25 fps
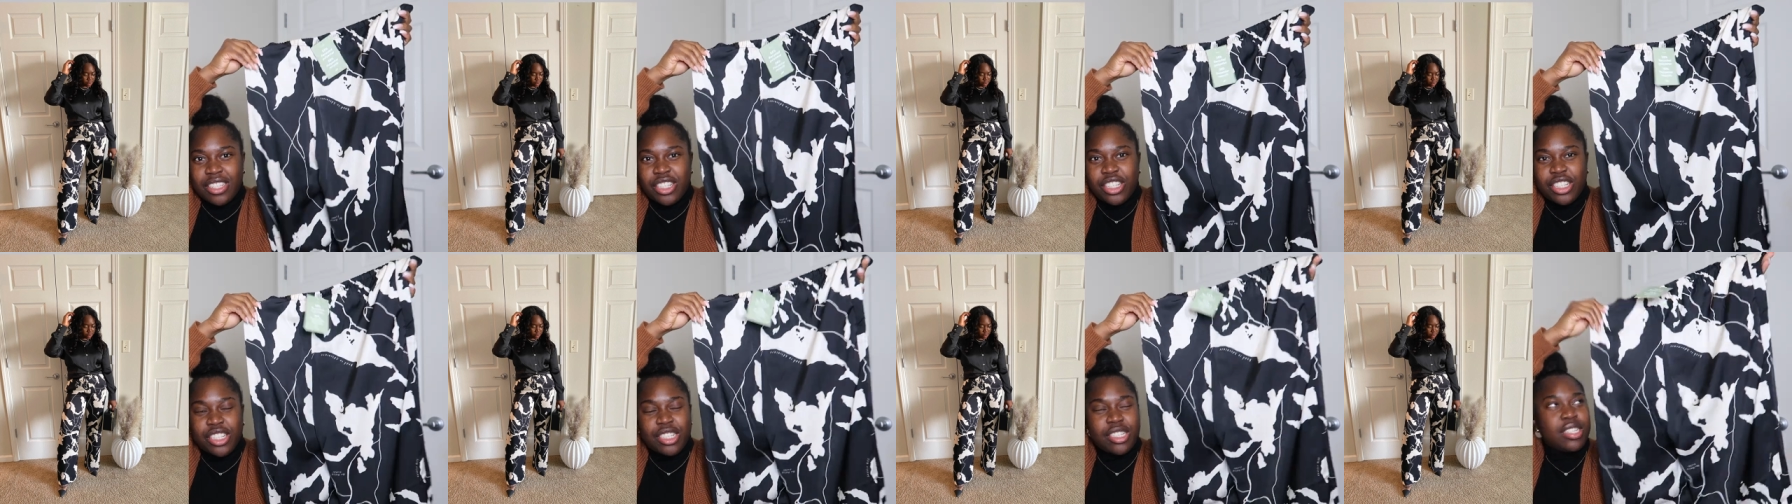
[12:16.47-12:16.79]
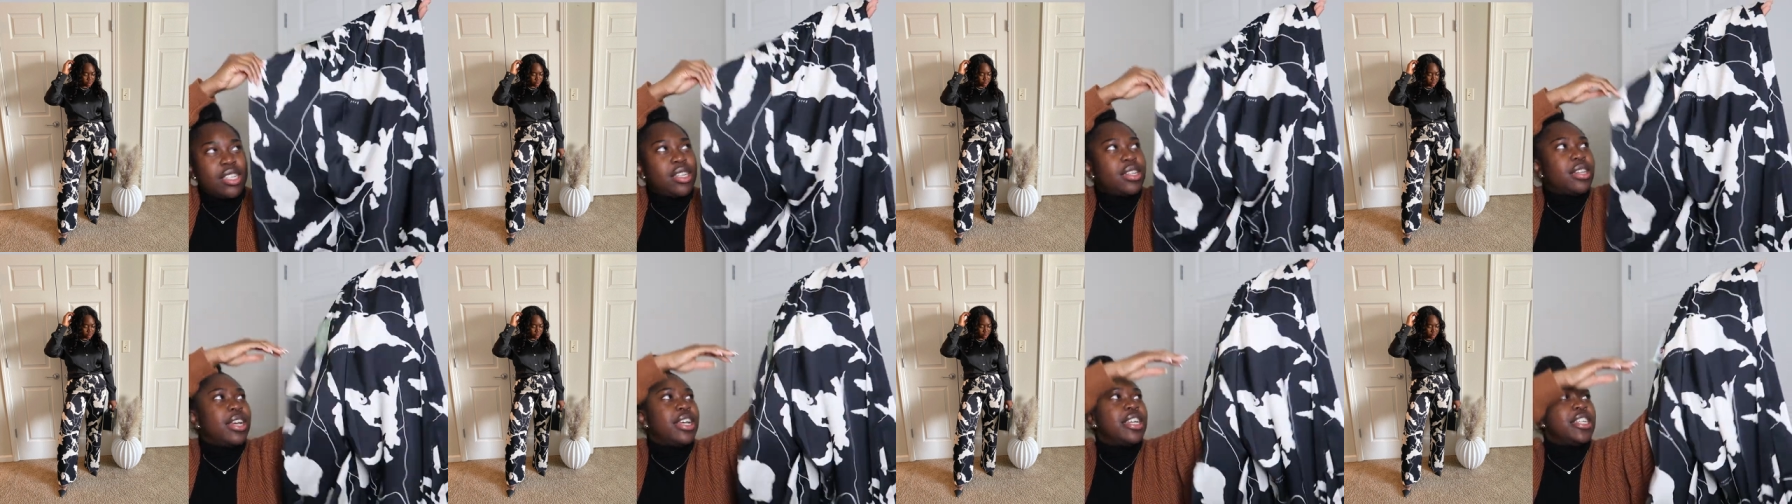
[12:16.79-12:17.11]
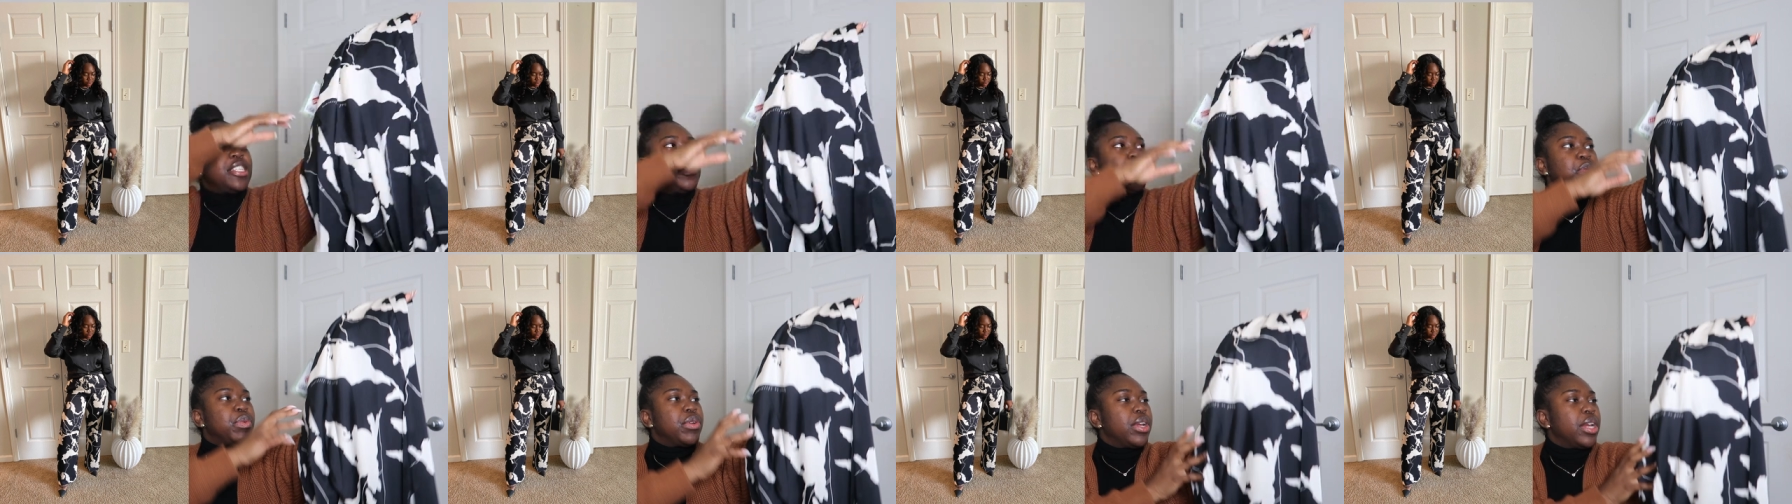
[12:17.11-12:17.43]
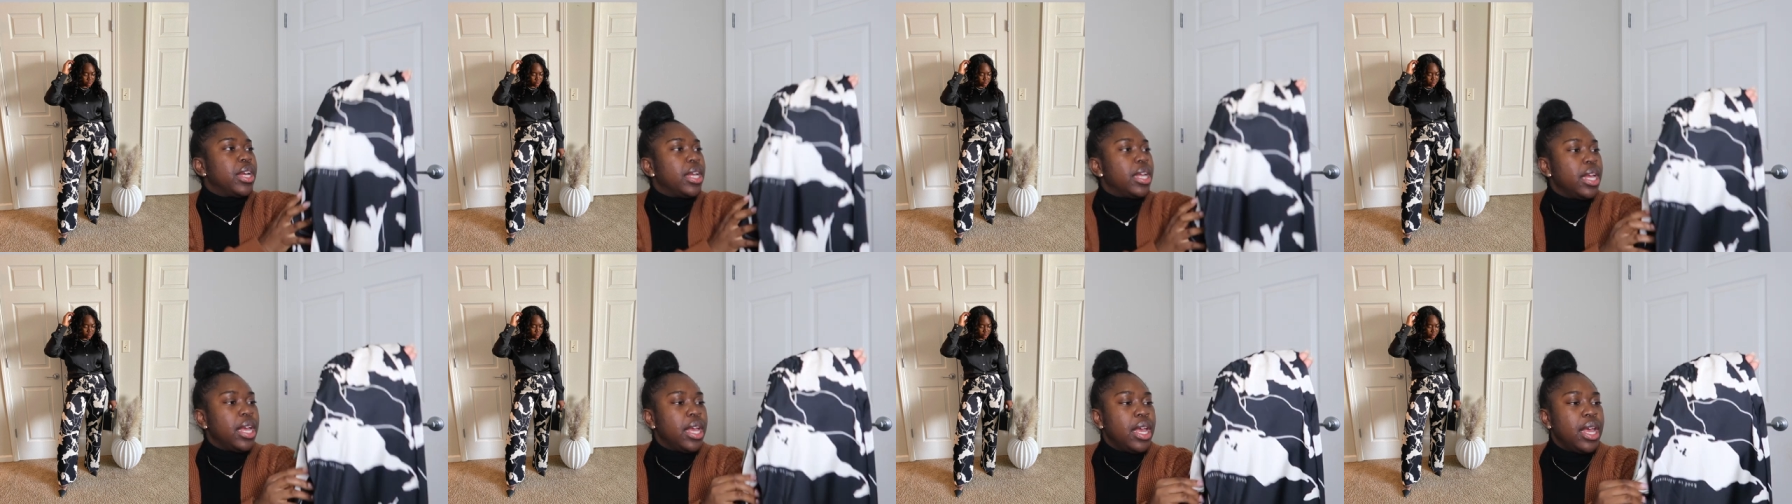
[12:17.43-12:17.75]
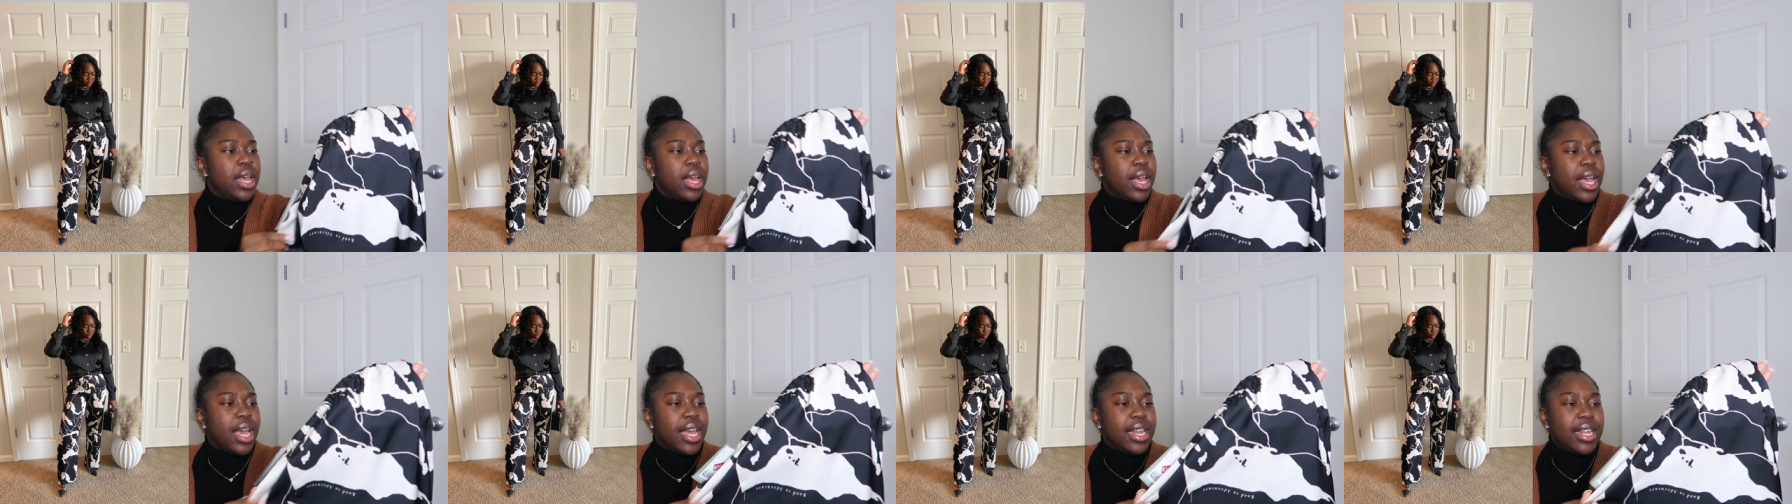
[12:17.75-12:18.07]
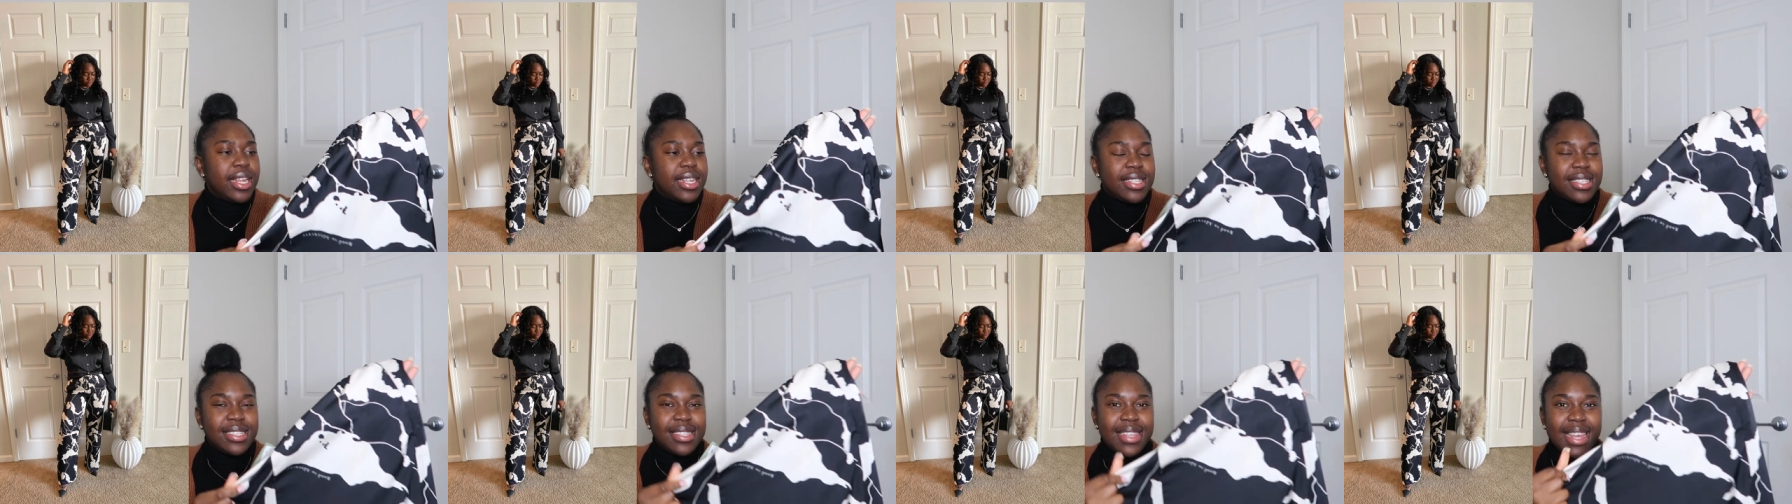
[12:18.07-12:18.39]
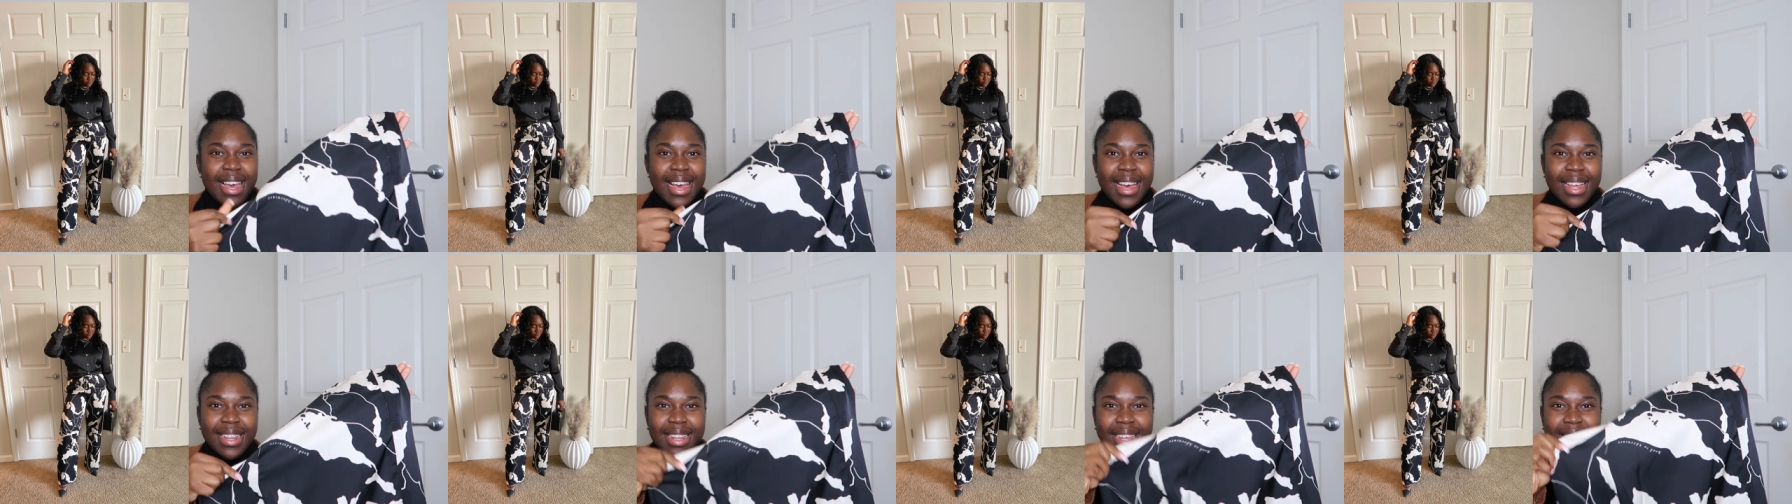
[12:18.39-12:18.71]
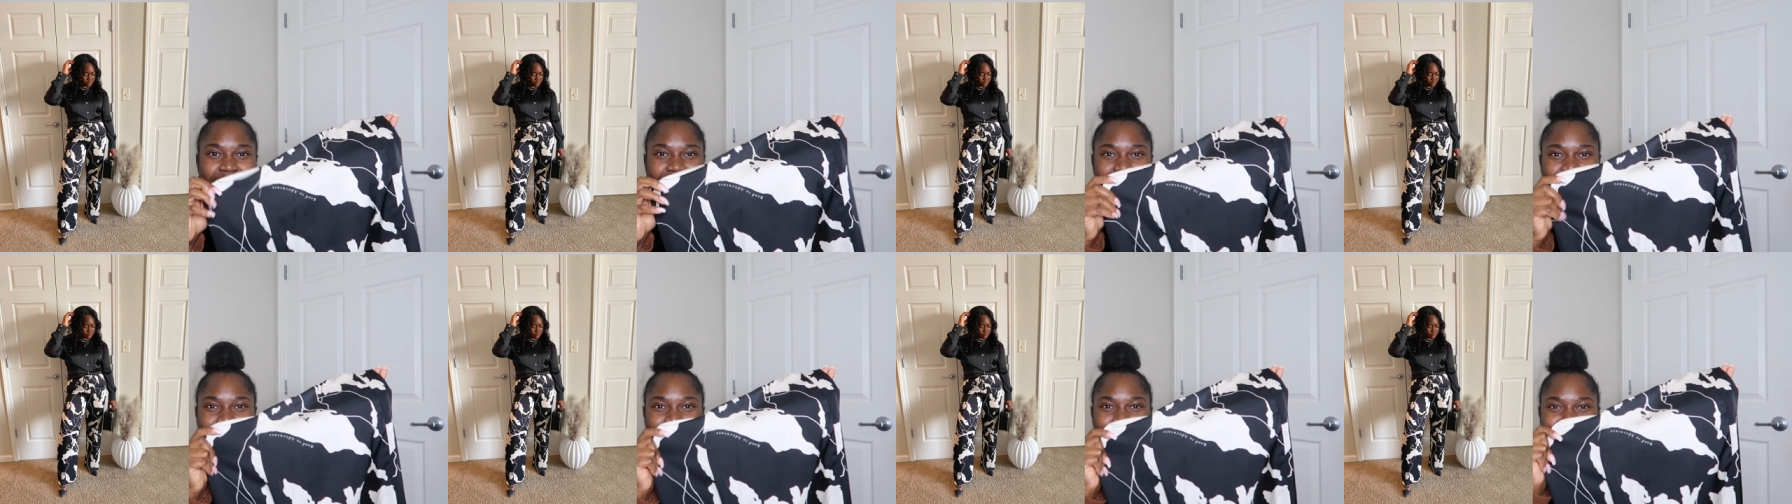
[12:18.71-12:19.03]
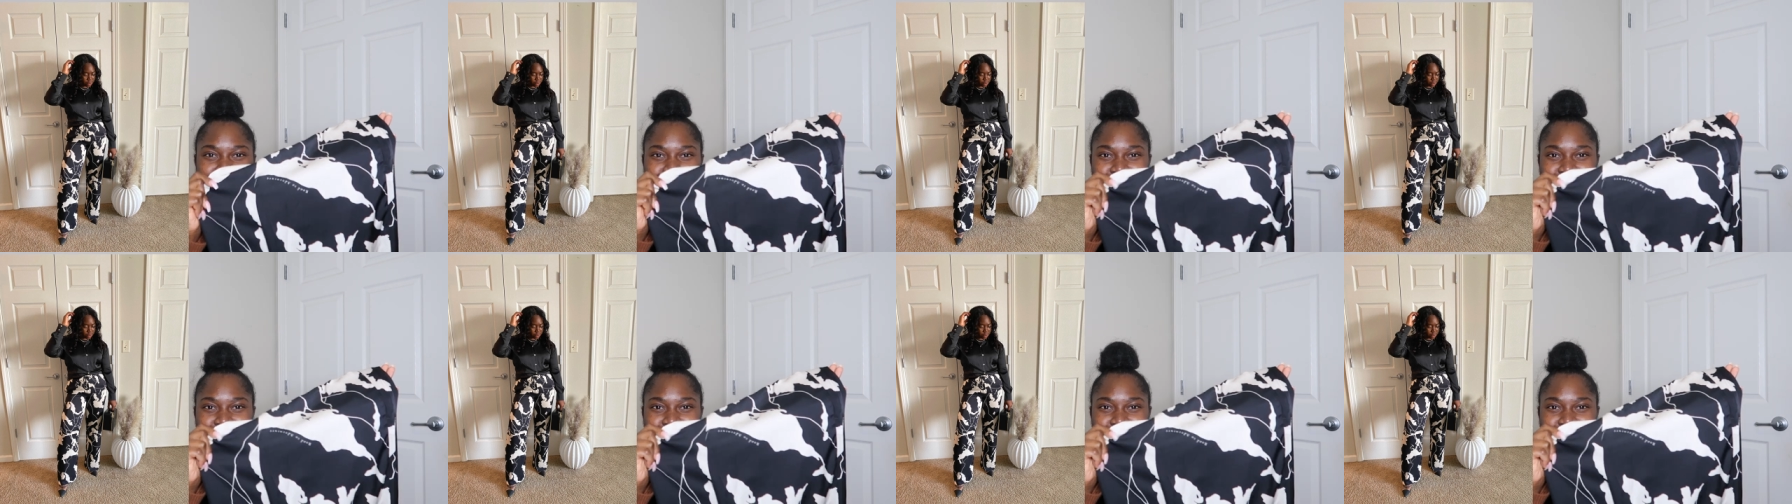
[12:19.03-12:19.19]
It's just a nice print, and it's that, like,